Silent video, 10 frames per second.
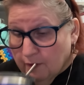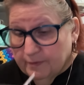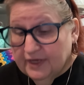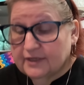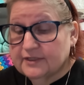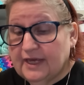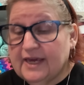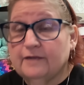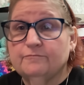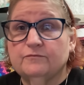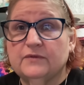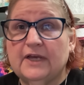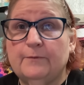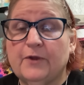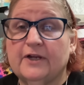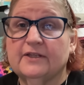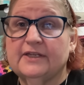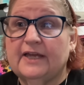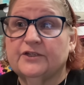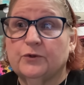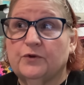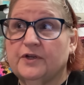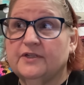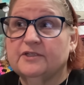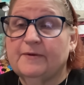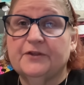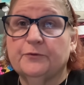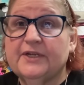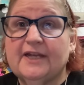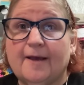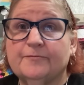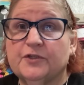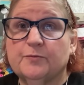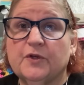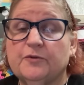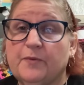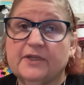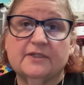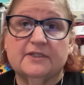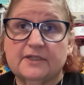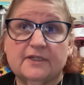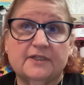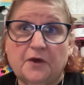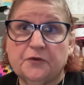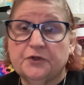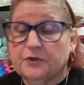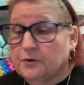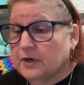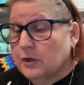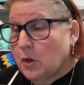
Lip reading: because they get, apparently that store does about 3 times as much business as his other store.